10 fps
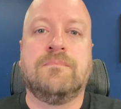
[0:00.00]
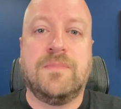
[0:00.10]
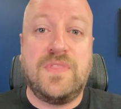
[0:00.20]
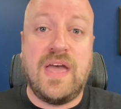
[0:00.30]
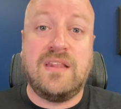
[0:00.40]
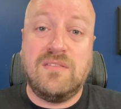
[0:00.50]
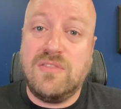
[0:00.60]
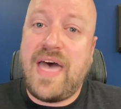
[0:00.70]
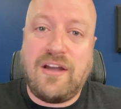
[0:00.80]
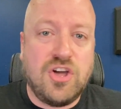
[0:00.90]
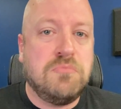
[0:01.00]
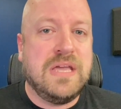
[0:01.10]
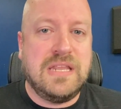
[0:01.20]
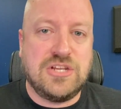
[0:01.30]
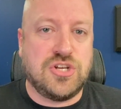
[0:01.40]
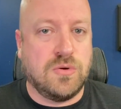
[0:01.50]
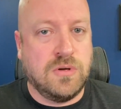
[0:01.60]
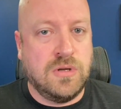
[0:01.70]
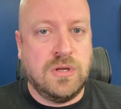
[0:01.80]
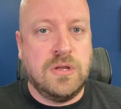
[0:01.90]
then that could be an issue
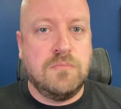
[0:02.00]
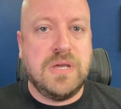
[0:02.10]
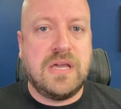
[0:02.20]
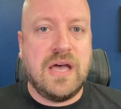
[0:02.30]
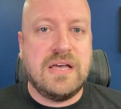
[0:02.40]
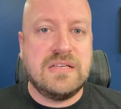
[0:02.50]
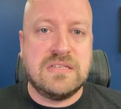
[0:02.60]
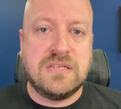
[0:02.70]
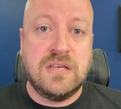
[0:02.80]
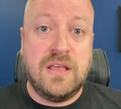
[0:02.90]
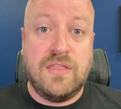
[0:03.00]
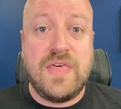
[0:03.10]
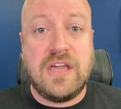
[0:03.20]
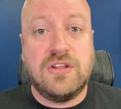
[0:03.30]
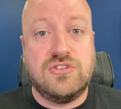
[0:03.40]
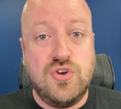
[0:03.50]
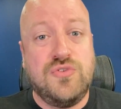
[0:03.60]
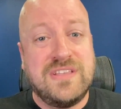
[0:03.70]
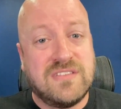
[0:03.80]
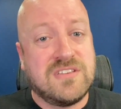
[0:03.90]
because they could do
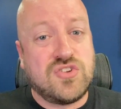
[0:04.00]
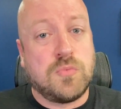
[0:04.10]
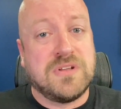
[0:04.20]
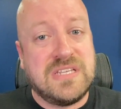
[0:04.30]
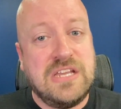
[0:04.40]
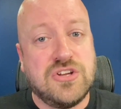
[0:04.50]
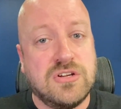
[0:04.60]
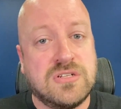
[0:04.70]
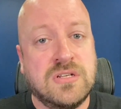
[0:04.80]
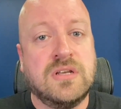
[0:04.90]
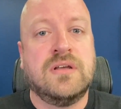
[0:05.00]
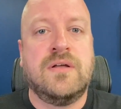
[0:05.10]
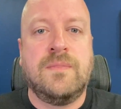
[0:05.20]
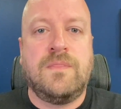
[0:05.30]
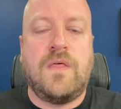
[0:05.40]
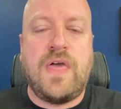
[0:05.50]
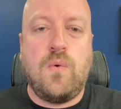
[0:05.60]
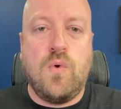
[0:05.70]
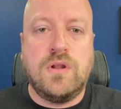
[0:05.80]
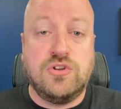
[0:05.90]
things in the store procedures that they
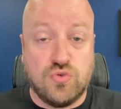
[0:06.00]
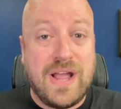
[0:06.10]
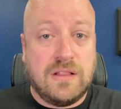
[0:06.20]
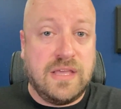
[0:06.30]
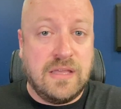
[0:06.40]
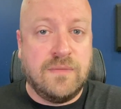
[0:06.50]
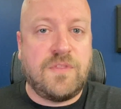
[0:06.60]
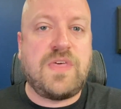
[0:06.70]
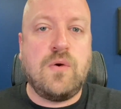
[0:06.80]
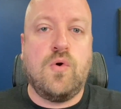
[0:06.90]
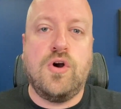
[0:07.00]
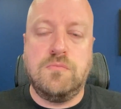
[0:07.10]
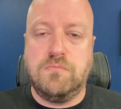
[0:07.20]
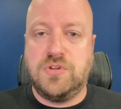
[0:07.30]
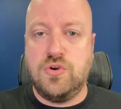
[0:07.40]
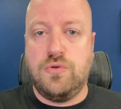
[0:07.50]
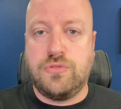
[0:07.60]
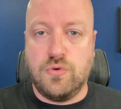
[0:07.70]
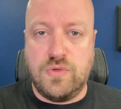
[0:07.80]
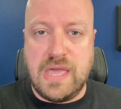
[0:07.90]
would directly that they couldn't do
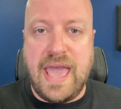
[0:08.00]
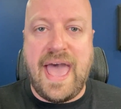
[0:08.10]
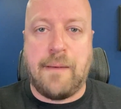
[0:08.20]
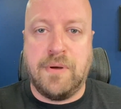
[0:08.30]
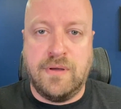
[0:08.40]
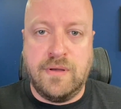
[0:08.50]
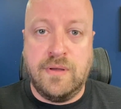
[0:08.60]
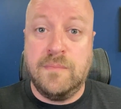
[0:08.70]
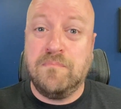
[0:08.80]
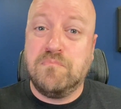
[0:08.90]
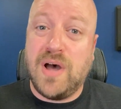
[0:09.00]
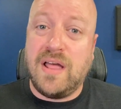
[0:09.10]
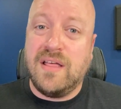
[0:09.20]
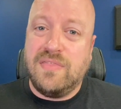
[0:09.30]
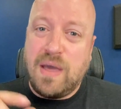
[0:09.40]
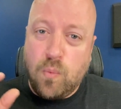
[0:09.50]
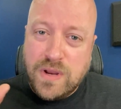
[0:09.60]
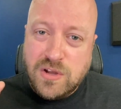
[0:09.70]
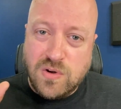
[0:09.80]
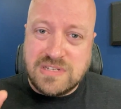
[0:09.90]
through the app. But that
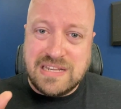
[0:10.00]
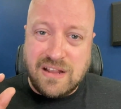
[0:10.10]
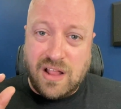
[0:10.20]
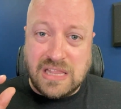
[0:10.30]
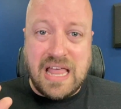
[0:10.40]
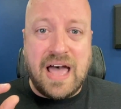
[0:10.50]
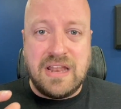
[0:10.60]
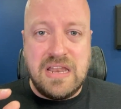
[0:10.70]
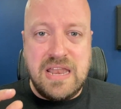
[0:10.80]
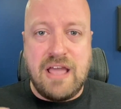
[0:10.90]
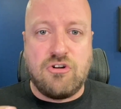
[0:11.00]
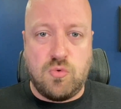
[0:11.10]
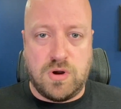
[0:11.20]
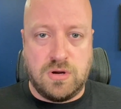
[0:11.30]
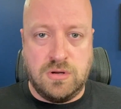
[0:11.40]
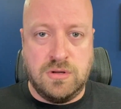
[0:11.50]
window is a lot narrower.